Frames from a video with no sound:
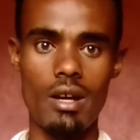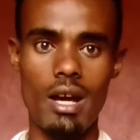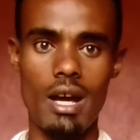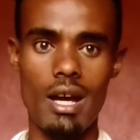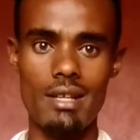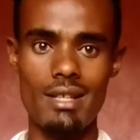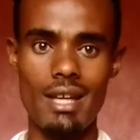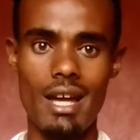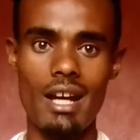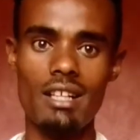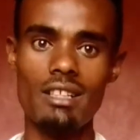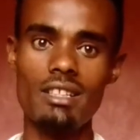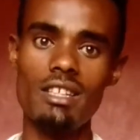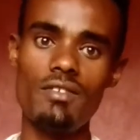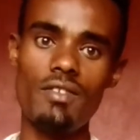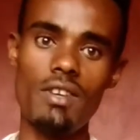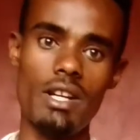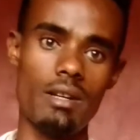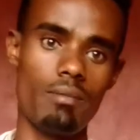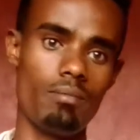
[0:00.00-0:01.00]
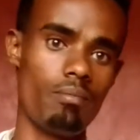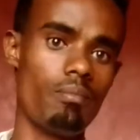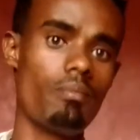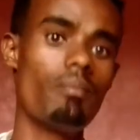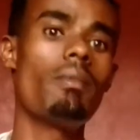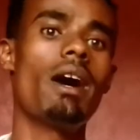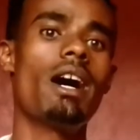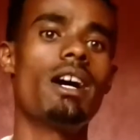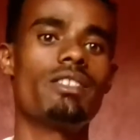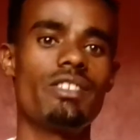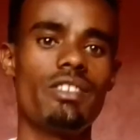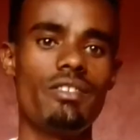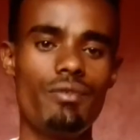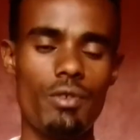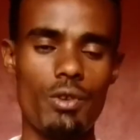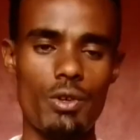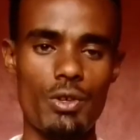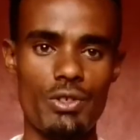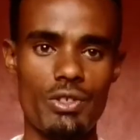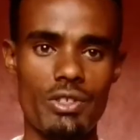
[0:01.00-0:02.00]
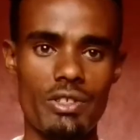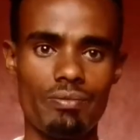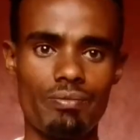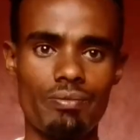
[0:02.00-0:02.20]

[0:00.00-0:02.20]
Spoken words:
as active and passive voice.